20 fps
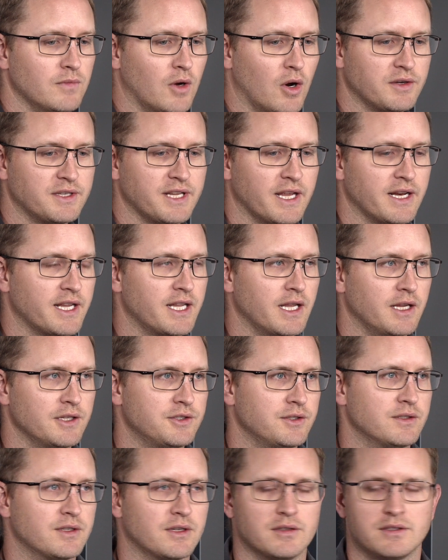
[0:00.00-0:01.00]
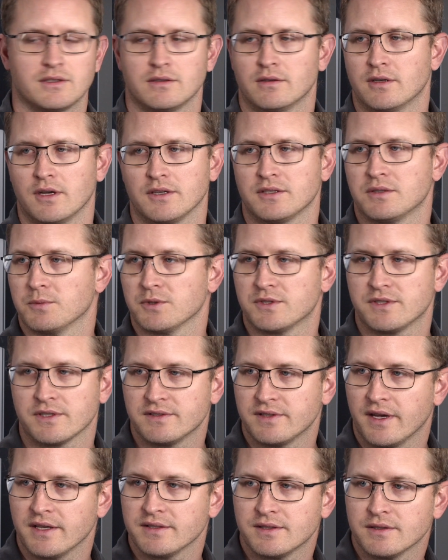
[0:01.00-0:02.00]
Our dedication to customer
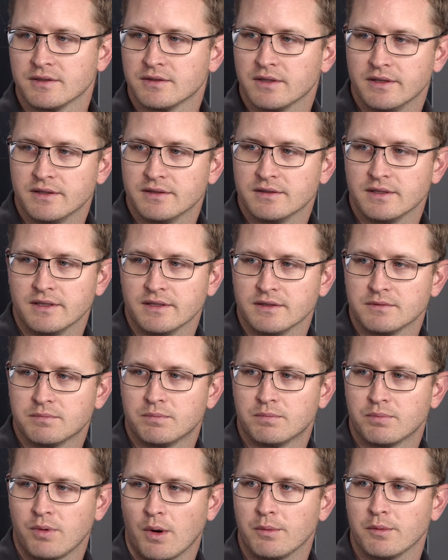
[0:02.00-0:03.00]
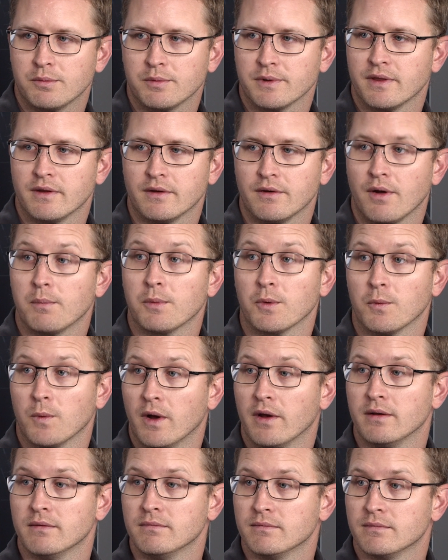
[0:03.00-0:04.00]
success is probably the number
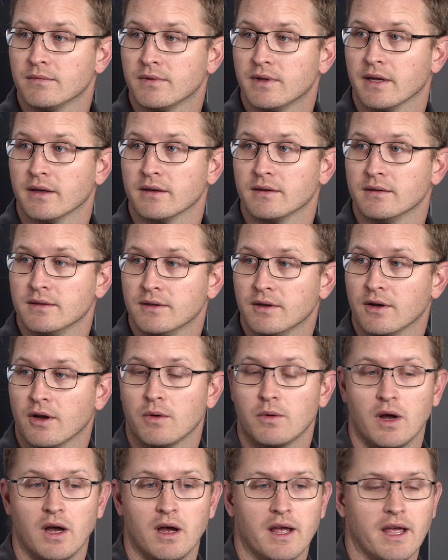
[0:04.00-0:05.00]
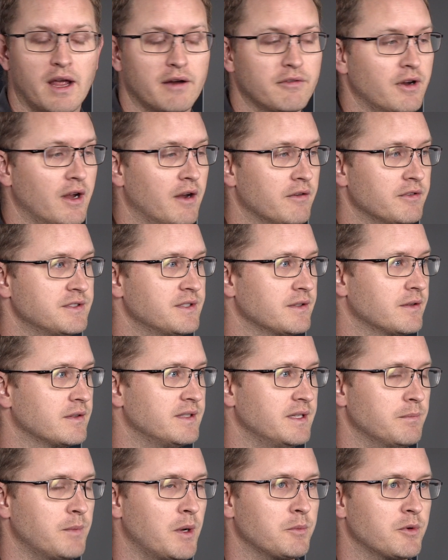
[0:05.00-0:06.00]
one thing. You know, every single
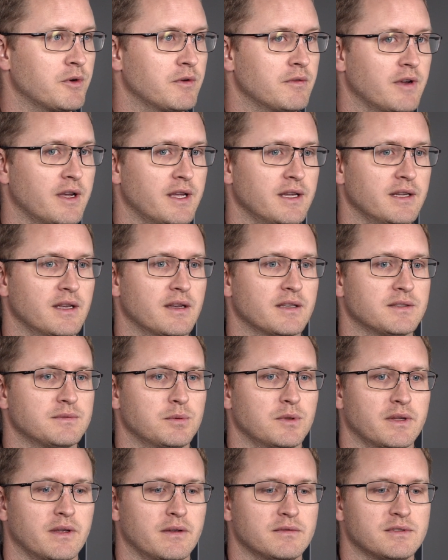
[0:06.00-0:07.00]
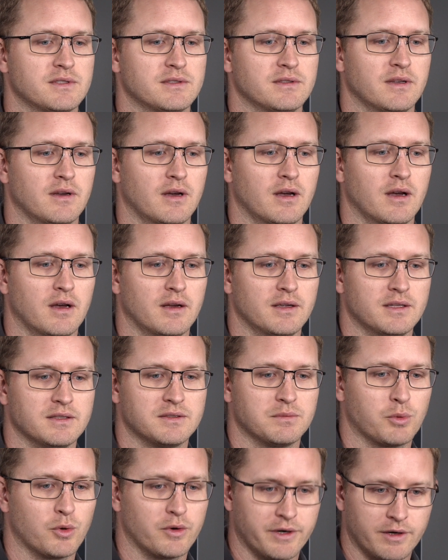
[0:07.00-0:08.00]
team member of IES believes in
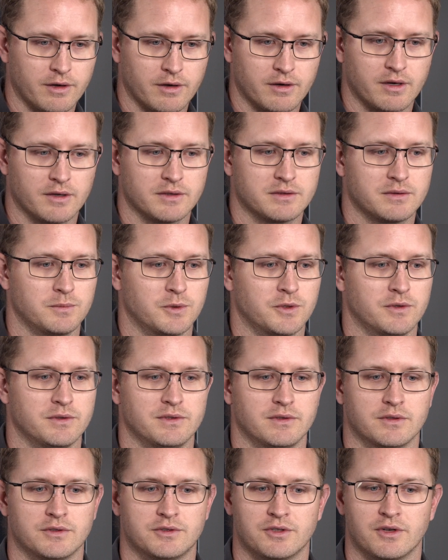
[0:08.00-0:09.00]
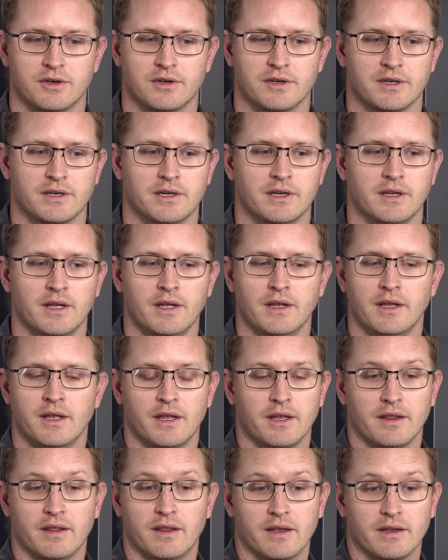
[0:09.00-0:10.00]
supporting our customers and ensuring
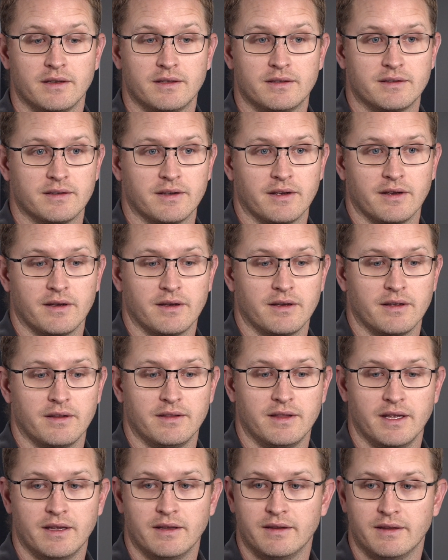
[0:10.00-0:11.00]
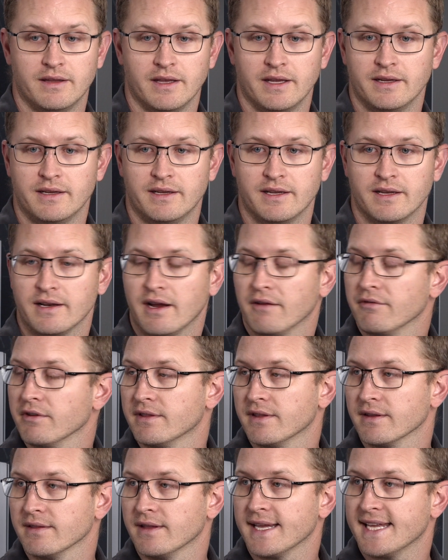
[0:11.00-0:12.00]
that they get
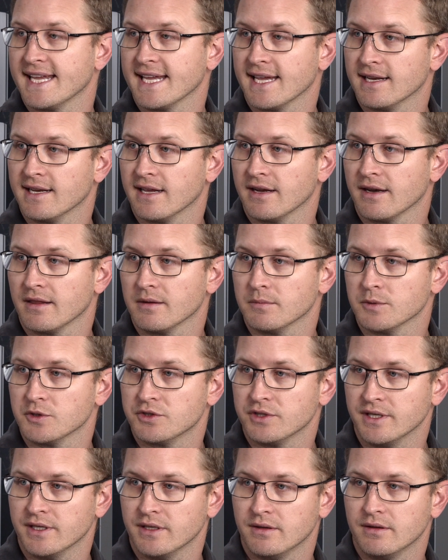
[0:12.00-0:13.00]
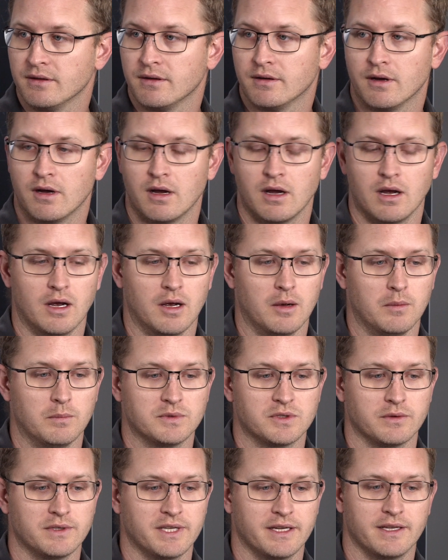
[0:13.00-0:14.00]
everything they can out of the machine.
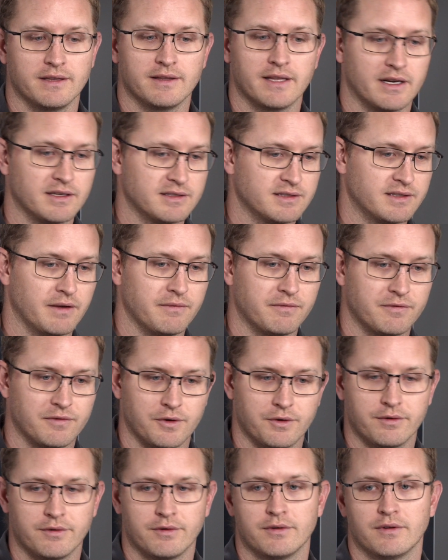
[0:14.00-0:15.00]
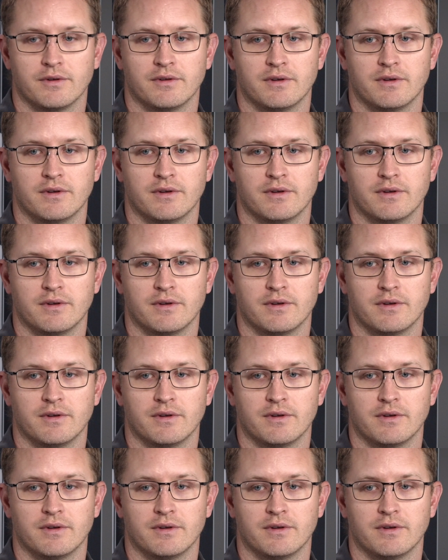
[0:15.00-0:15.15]
So taking that a step further